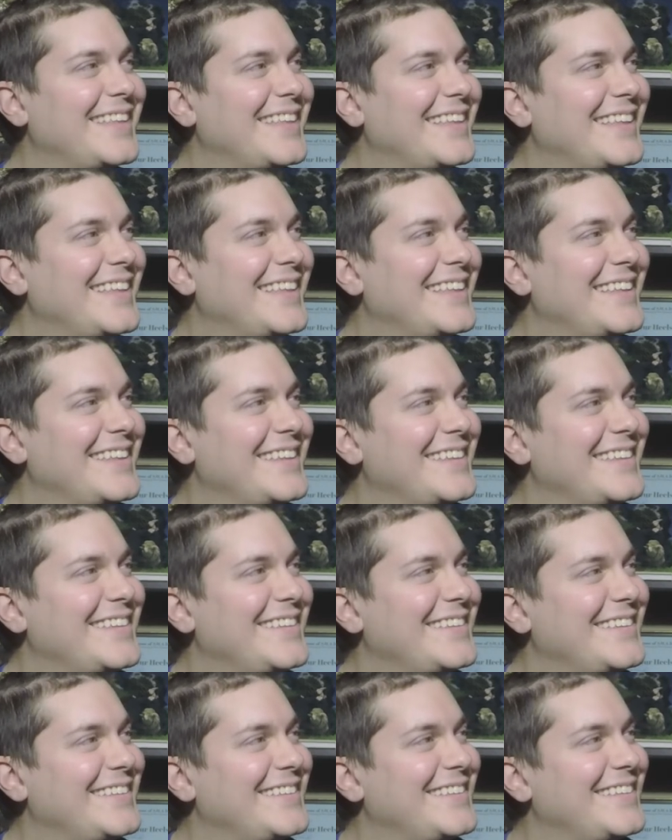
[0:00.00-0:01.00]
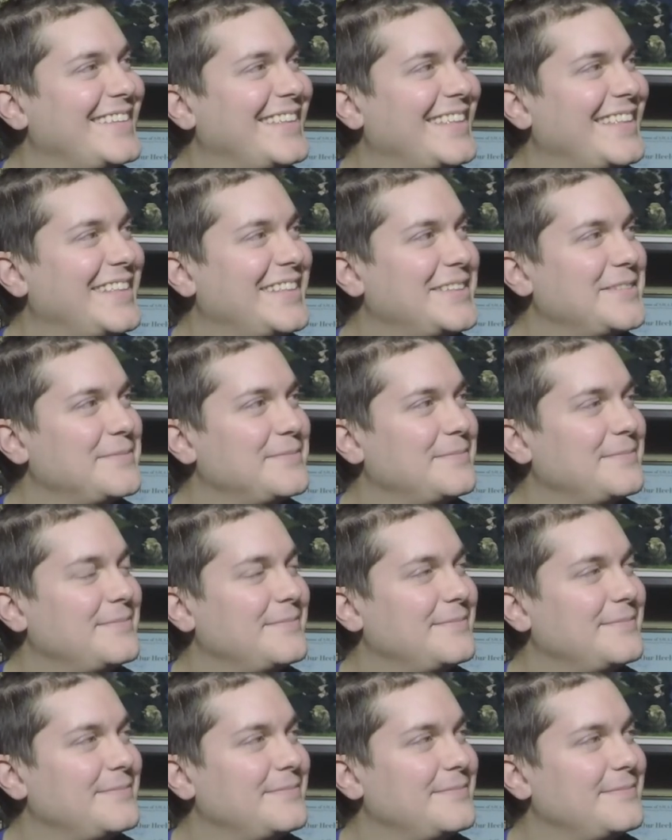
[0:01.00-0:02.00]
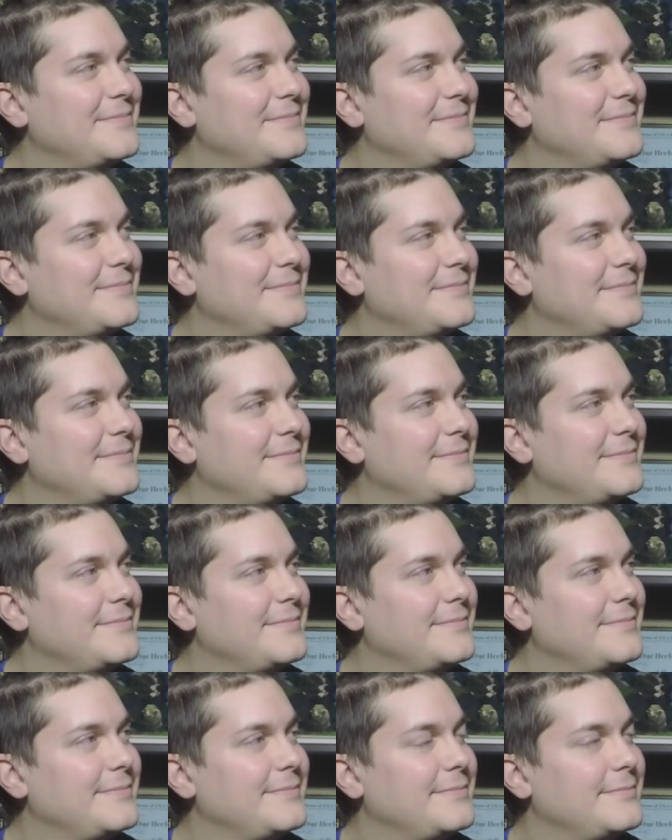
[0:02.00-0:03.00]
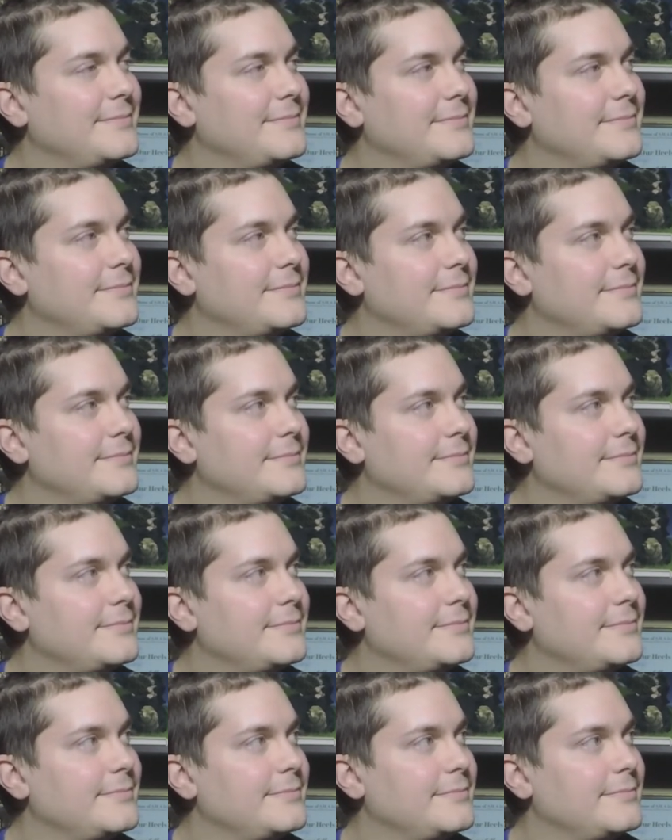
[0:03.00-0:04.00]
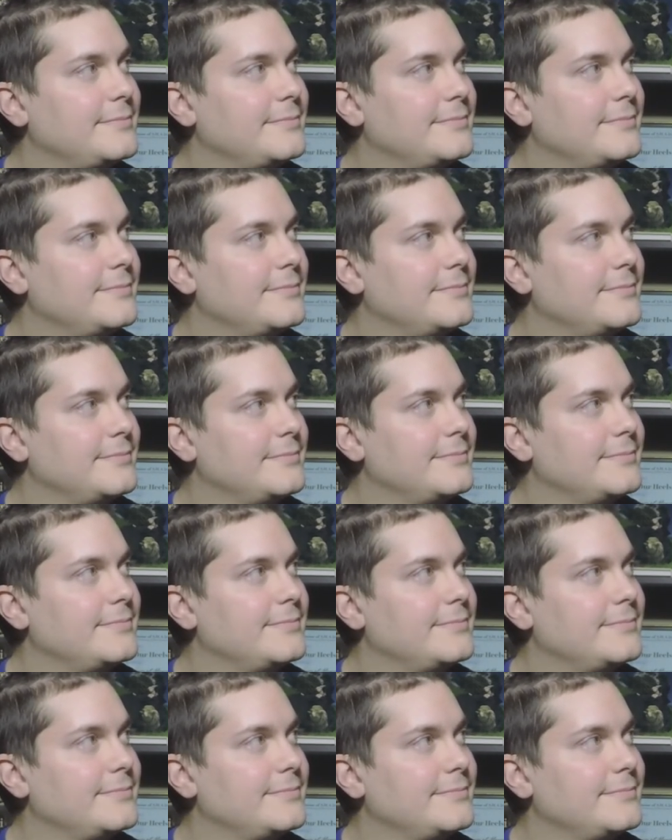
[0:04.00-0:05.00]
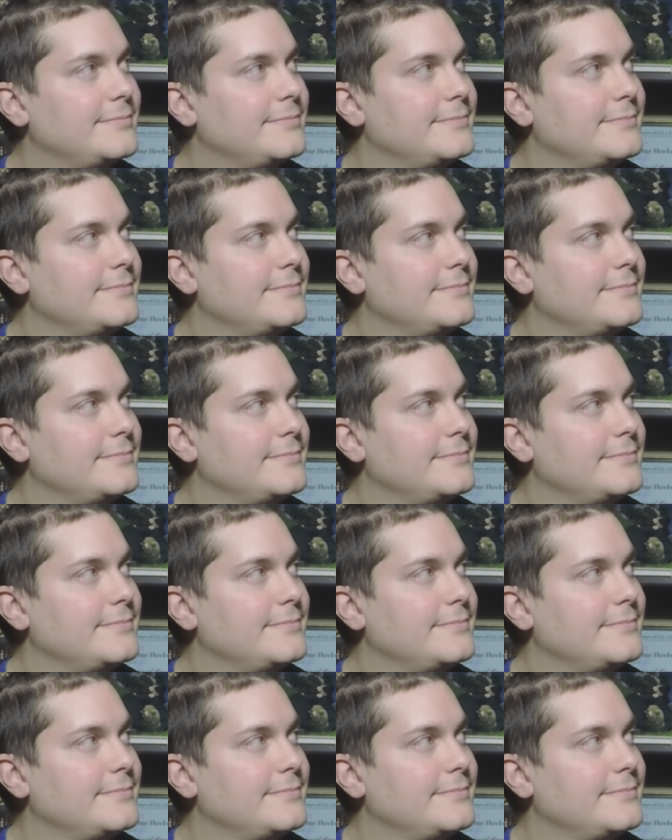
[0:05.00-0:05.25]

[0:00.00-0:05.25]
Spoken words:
(silent)